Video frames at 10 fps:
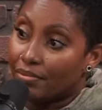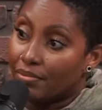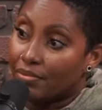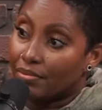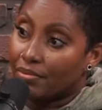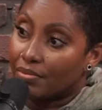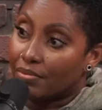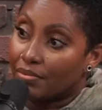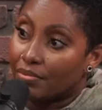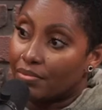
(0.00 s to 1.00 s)
and
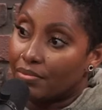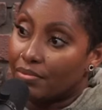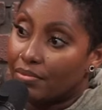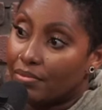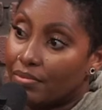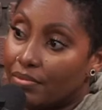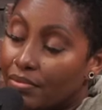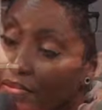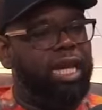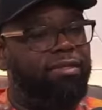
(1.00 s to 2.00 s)
it was a.
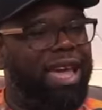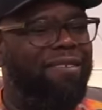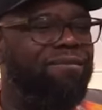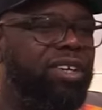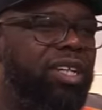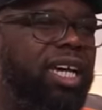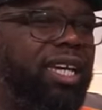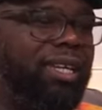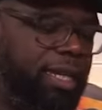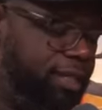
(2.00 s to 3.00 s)
I feel
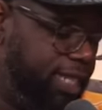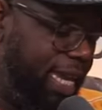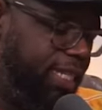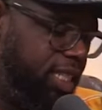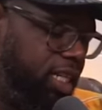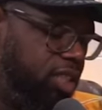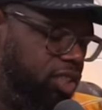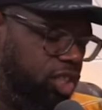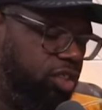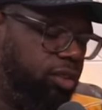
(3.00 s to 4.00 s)
like it's as
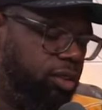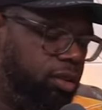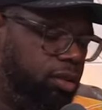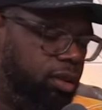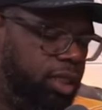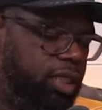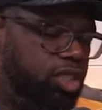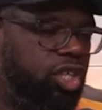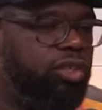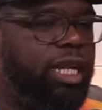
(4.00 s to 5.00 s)
uncertain in
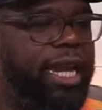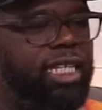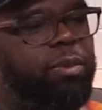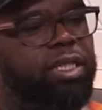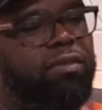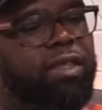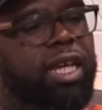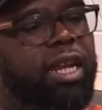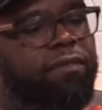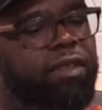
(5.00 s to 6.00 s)
certain aspects of that. I